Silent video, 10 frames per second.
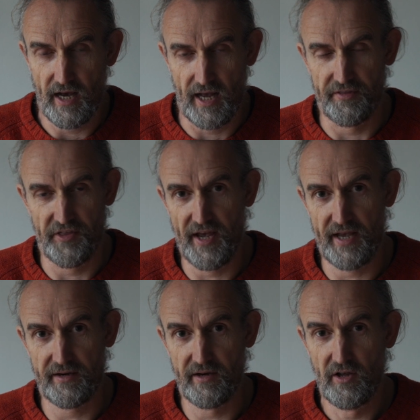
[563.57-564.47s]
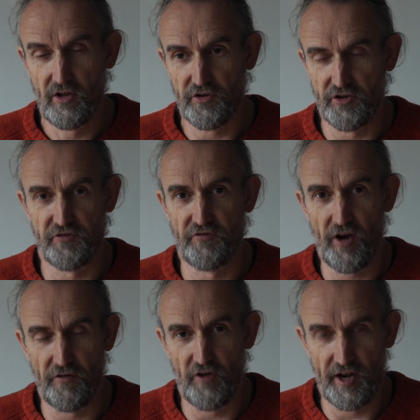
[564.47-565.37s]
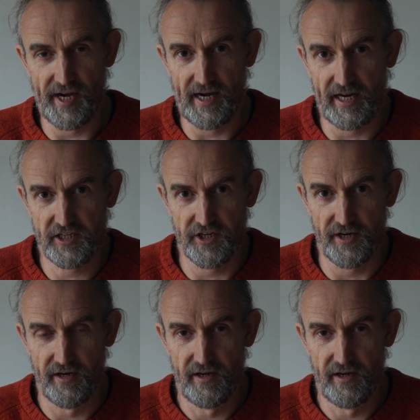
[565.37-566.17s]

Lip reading: and then there's an election.